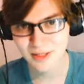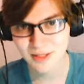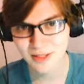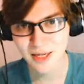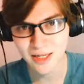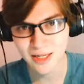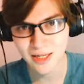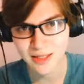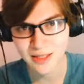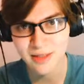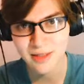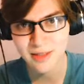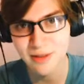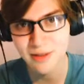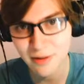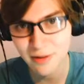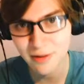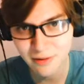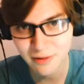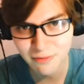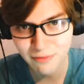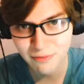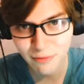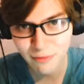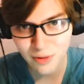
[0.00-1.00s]
and
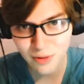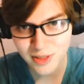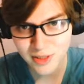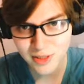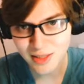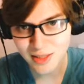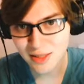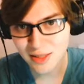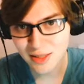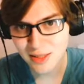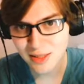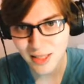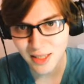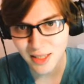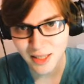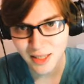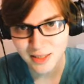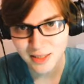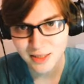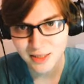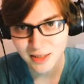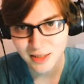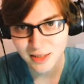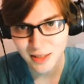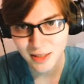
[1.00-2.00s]
the for
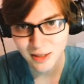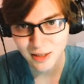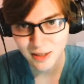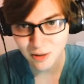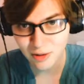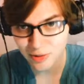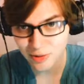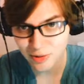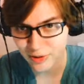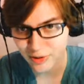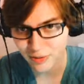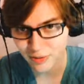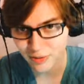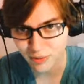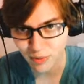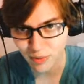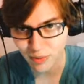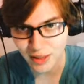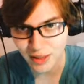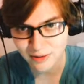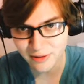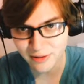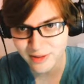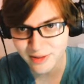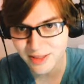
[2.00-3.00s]
syntax and also the
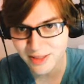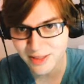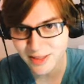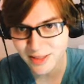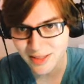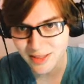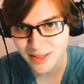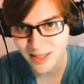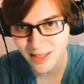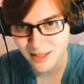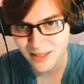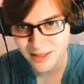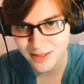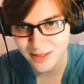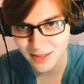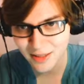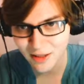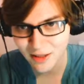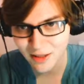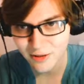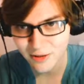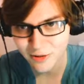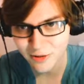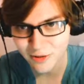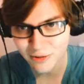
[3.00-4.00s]
while syntax
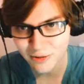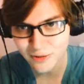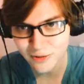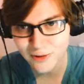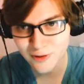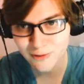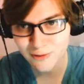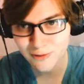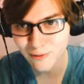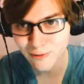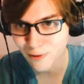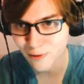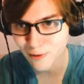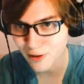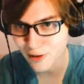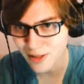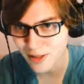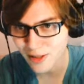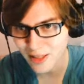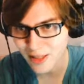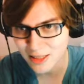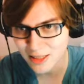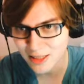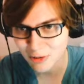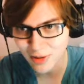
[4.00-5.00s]
are used for
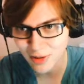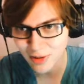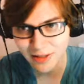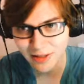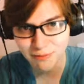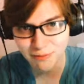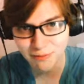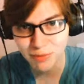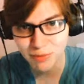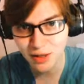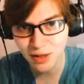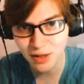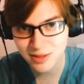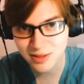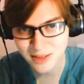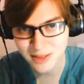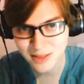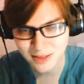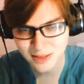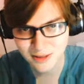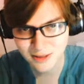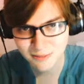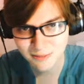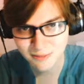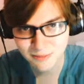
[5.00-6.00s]
iterative
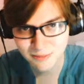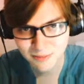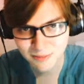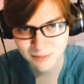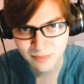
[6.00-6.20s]
process.